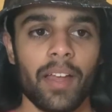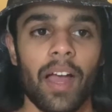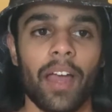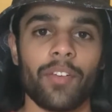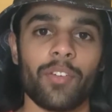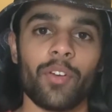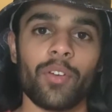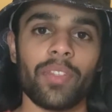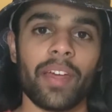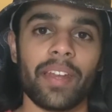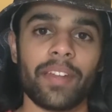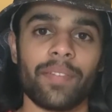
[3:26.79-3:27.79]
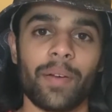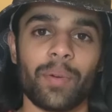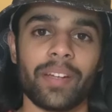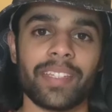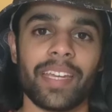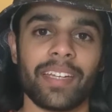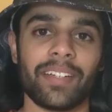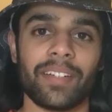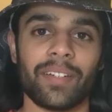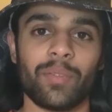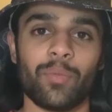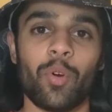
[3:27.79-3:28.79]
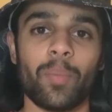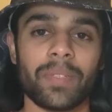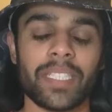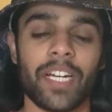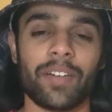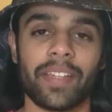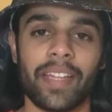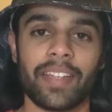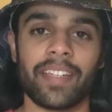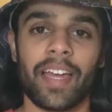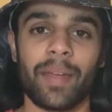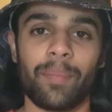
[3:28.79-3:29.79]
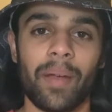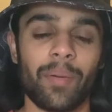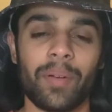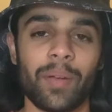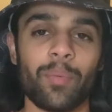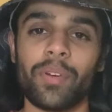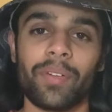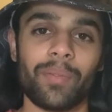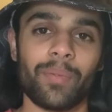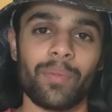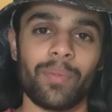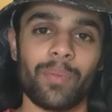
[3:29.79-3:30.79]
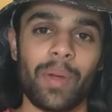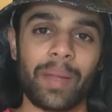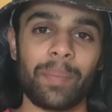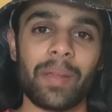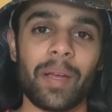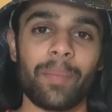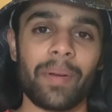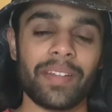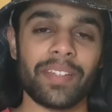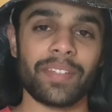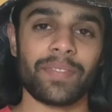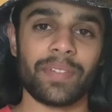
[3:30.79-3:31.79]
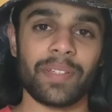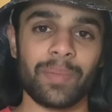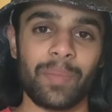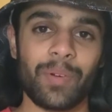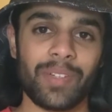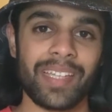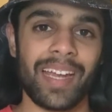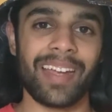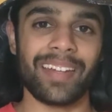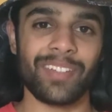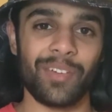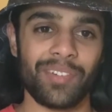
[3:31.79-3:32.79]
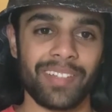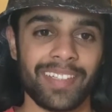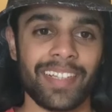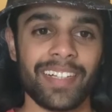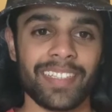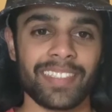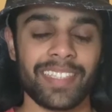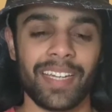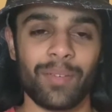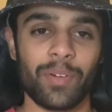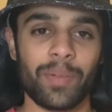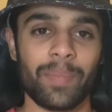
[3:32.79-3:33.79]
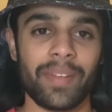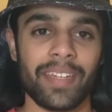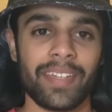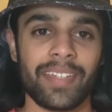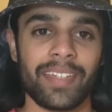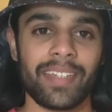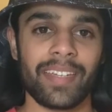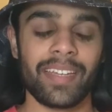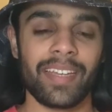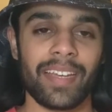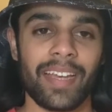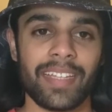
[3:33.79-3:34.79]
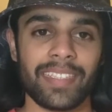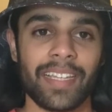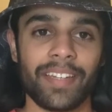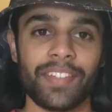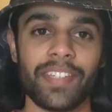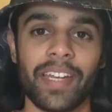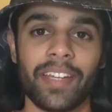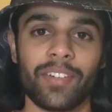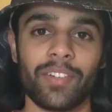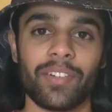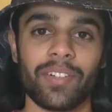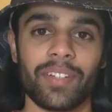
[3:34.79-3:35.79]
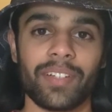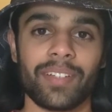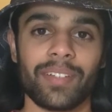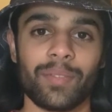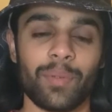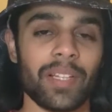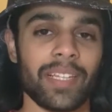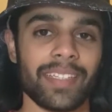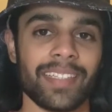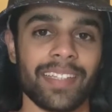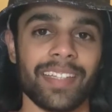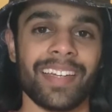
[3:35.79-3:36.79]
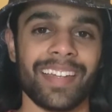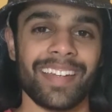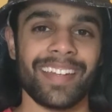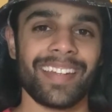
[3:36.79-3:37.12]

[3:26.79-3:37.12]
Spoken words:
I know that if I were to take a warm shower at that time, it wouldn't wake me up. I'd just feel more tired going to class and I wouldn't be as energetic or willing to learn.